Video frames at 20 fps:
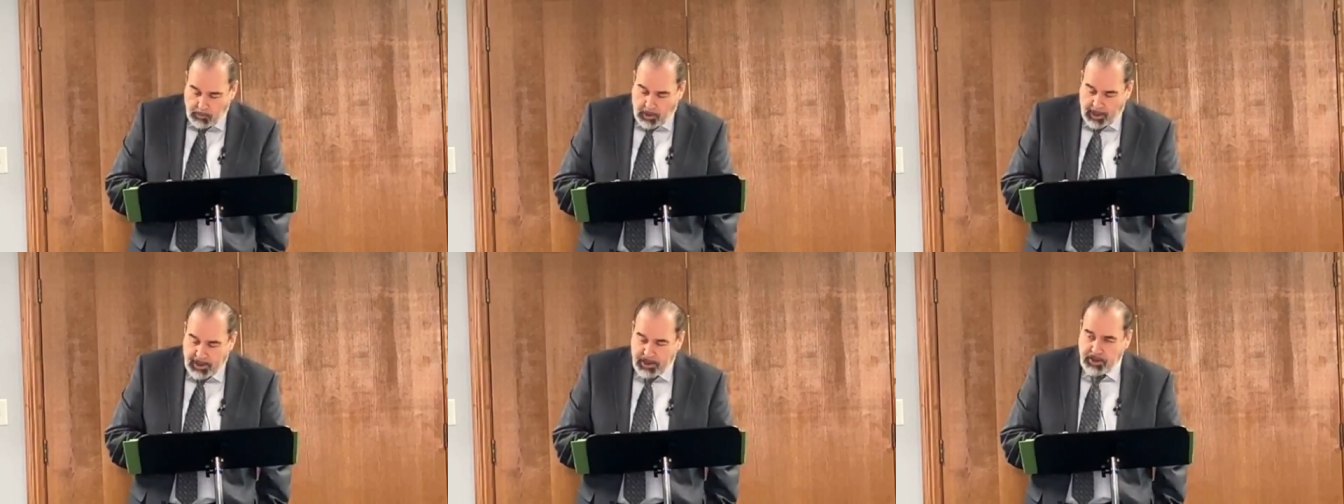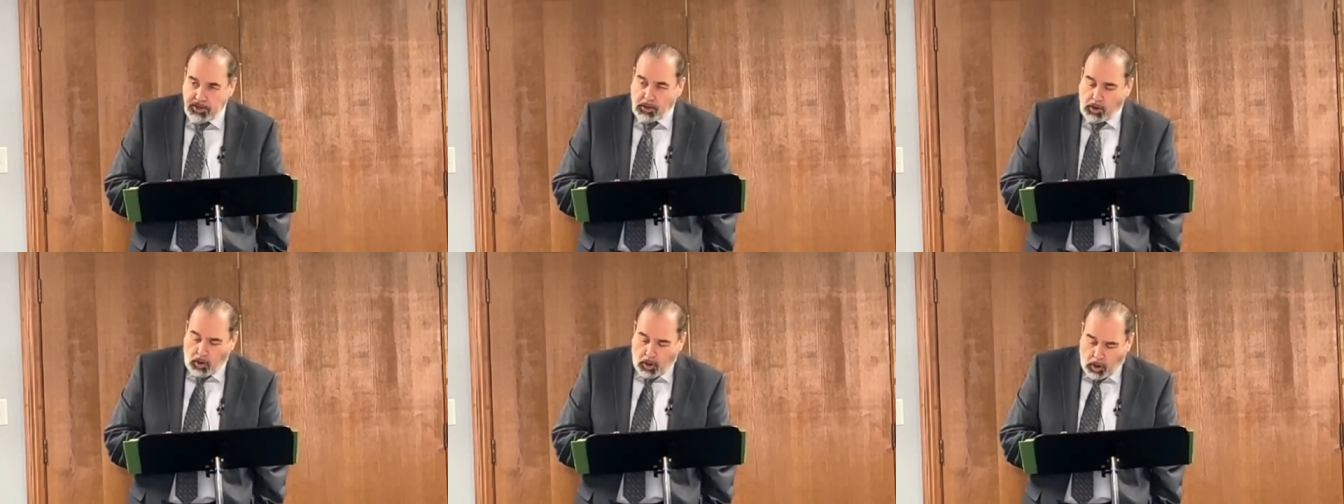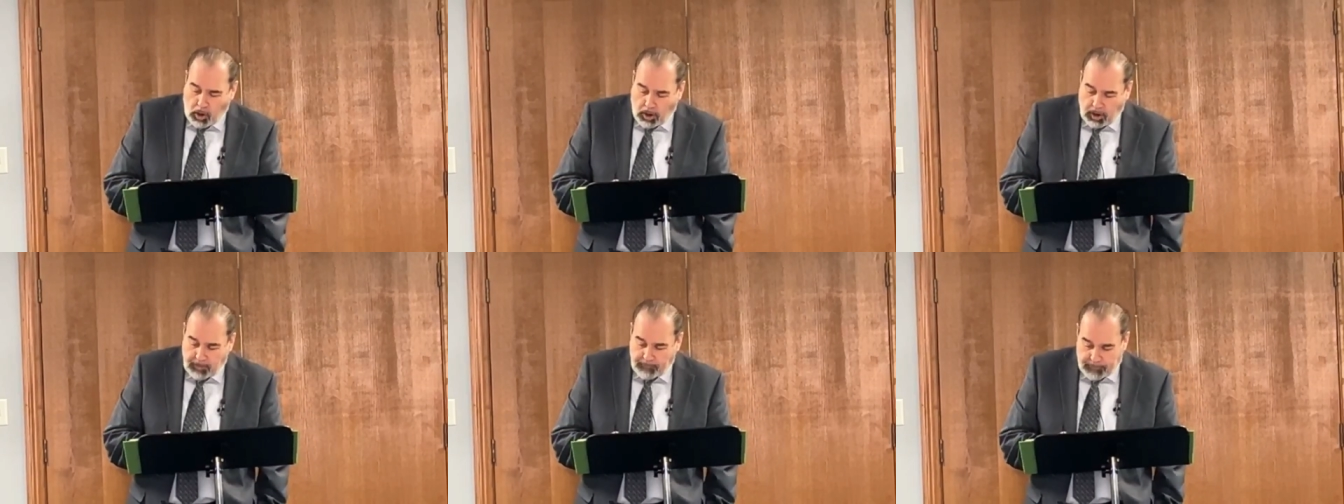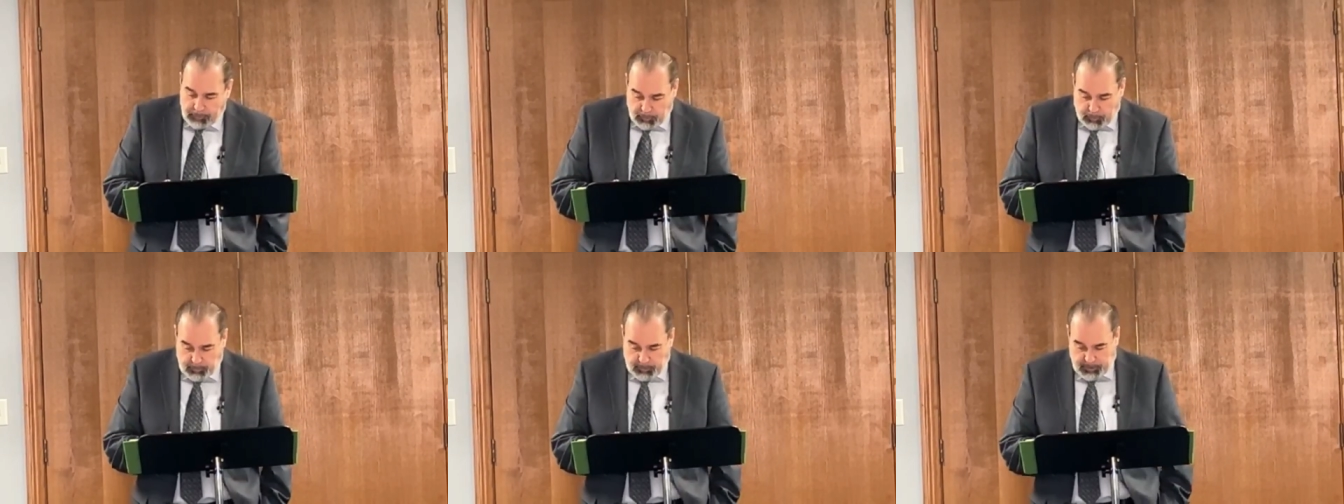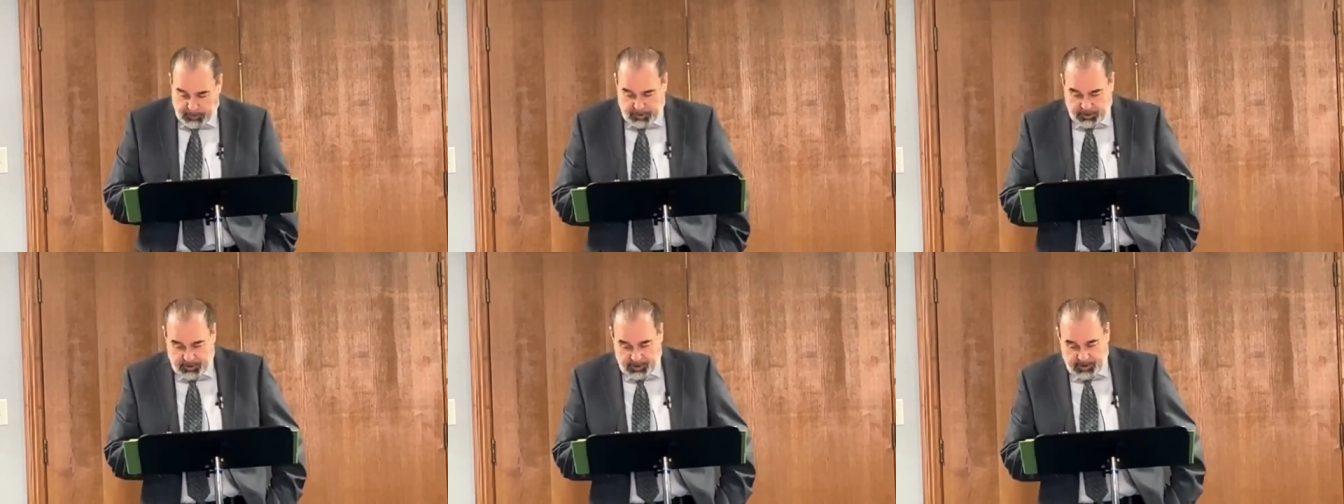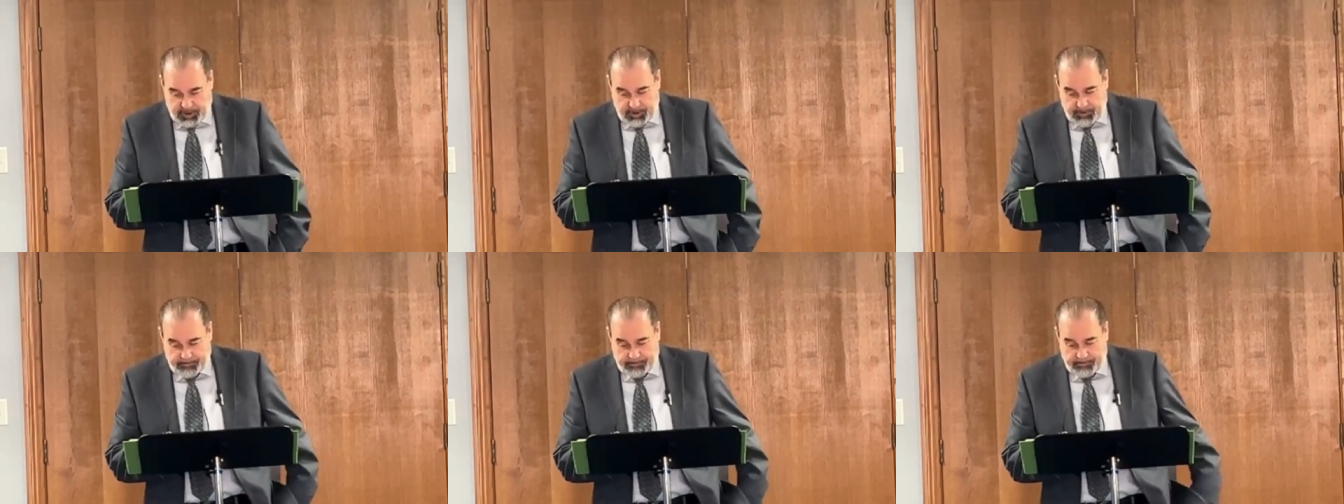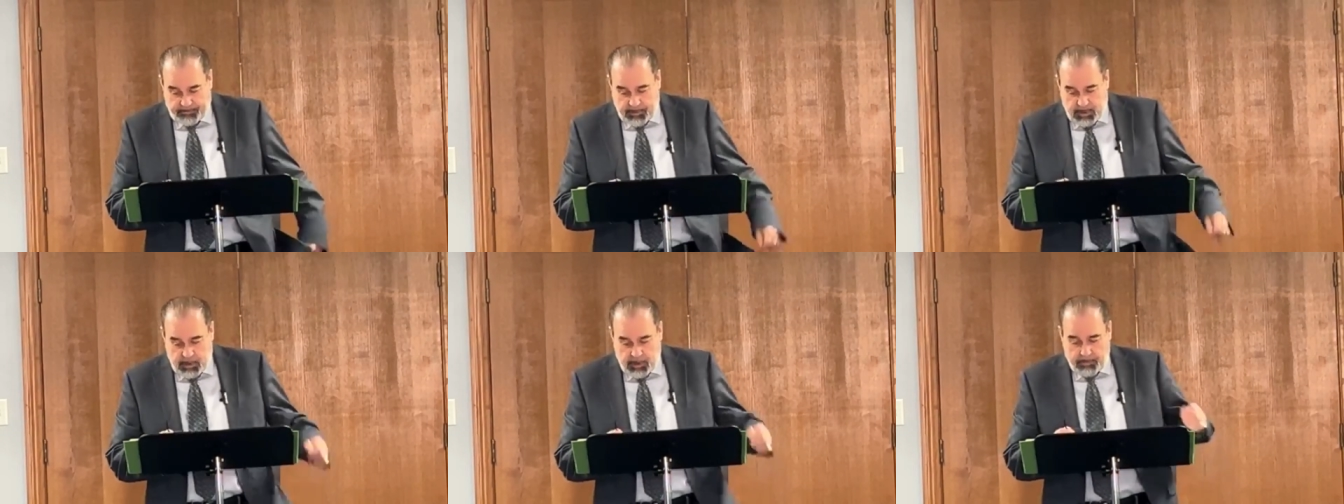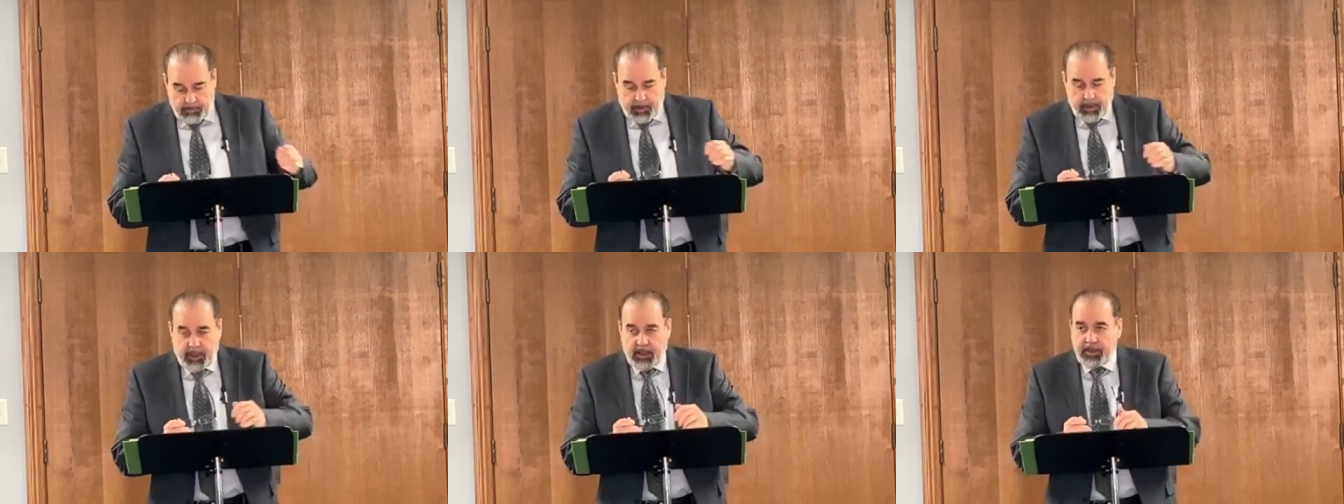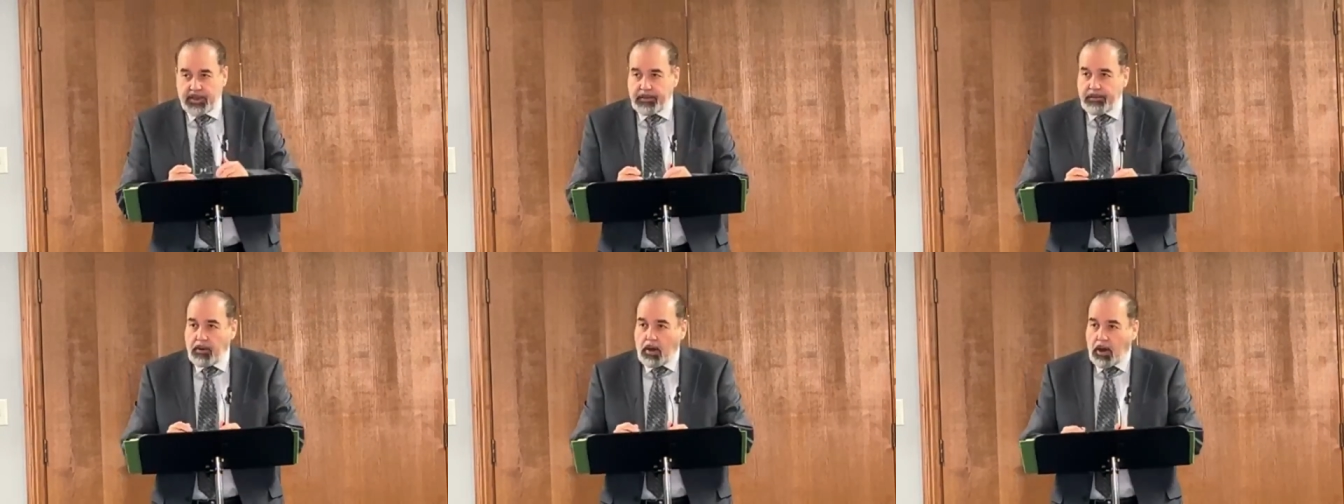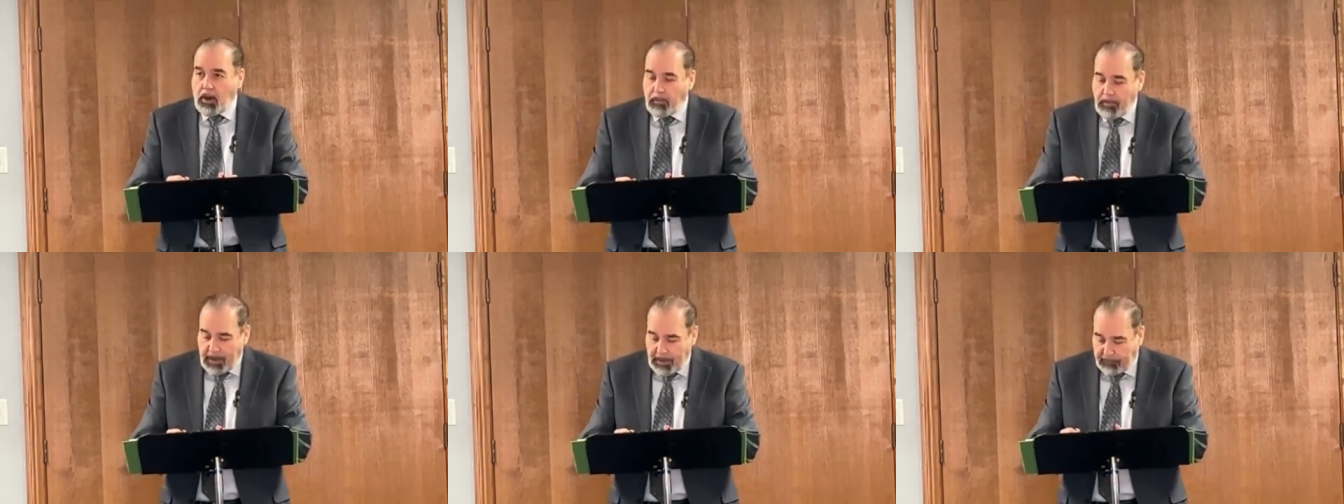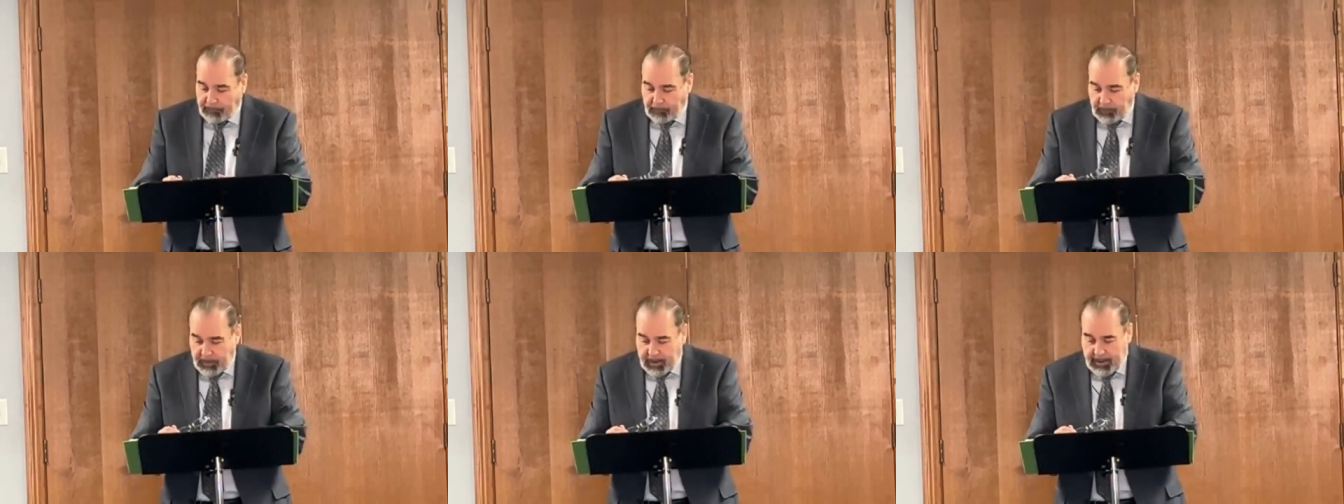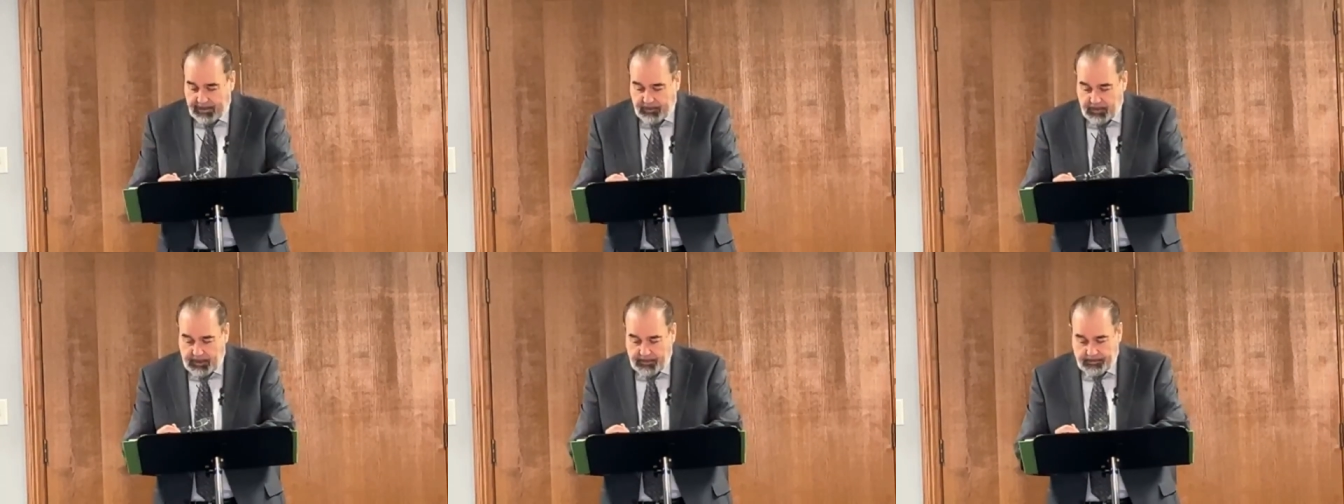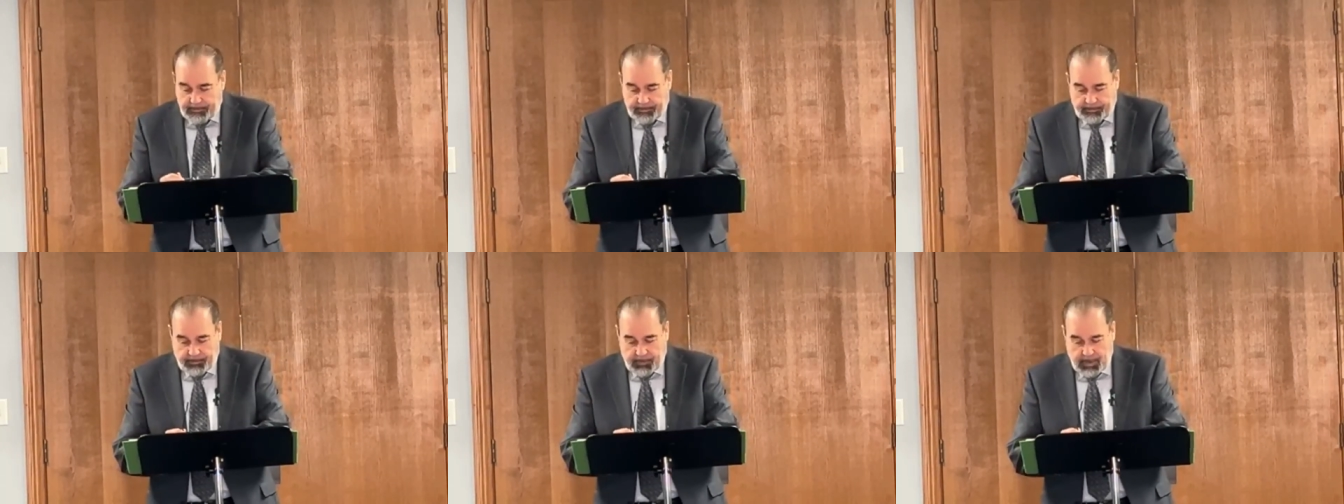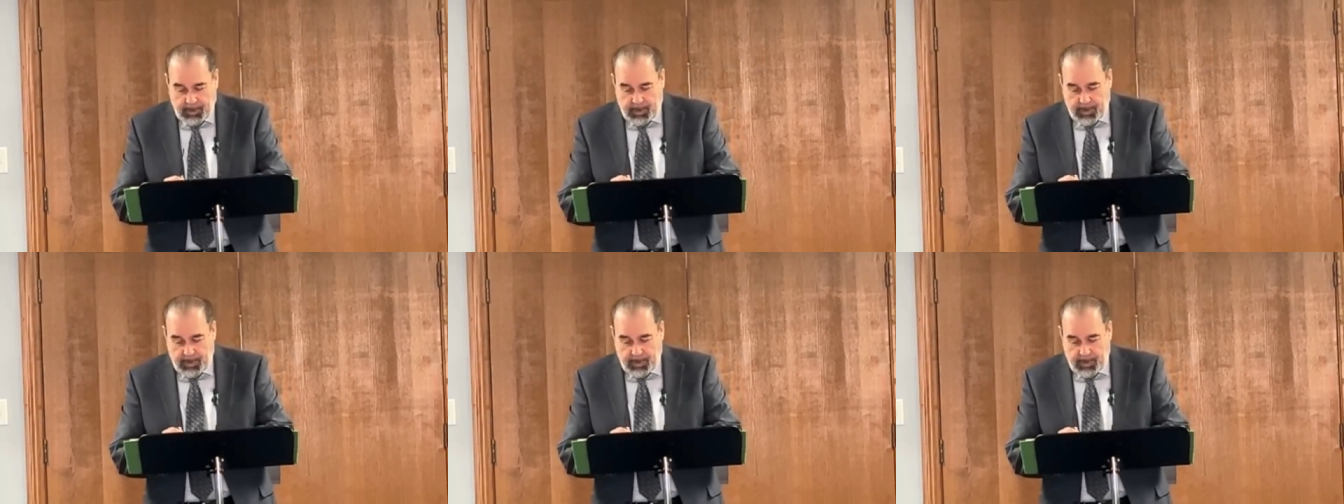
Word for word: I'm writing to all of you Christians because you've all been forgiven,